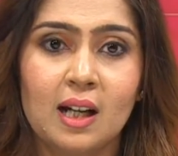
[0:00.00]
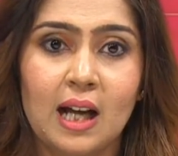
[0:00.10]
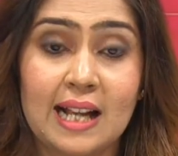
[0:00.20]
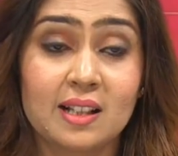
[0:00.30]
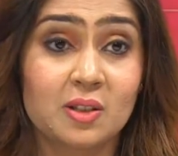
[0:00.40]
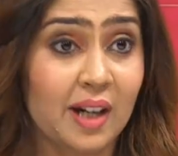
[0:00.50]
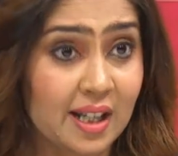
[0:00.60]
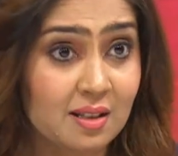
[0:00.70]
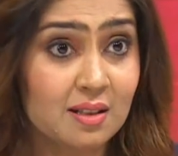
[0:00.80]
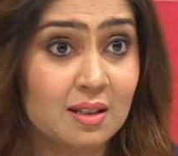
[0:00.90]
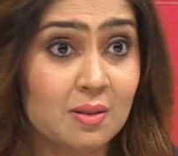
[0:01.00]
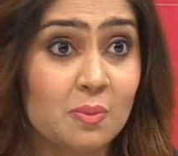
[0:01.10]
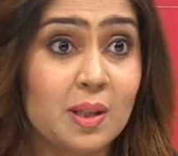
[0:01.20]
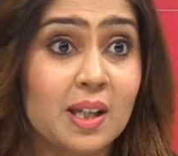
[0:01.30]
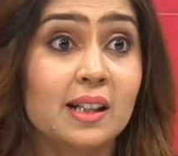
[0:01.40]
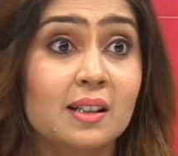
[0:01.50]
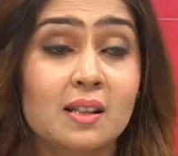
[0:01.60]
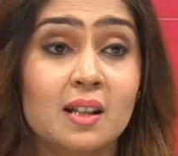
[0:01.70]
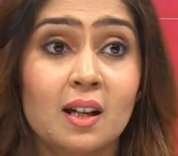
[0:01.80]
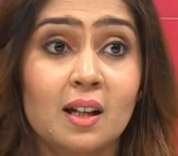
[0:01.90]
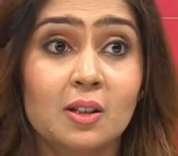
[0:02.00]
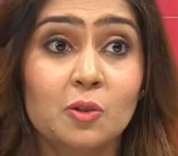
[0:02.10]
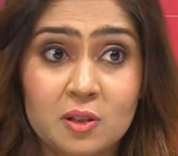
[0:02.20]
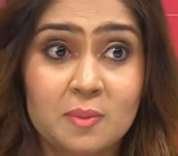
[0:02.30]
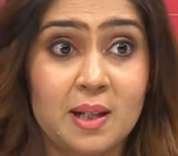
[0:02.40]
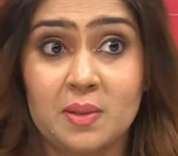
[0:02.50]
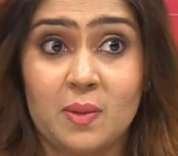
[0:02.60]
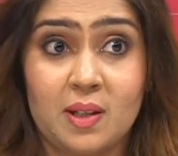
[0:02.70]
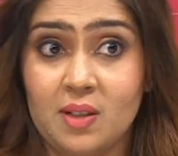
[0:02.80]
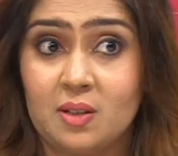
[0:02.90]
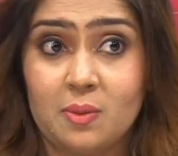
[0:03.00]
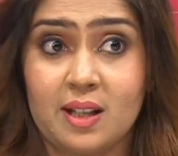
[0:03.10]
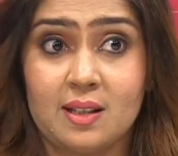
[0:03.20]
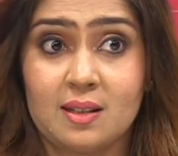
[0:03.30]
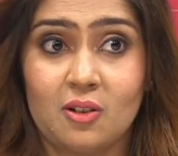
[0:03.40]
as advisors, we get goosebumps when we advise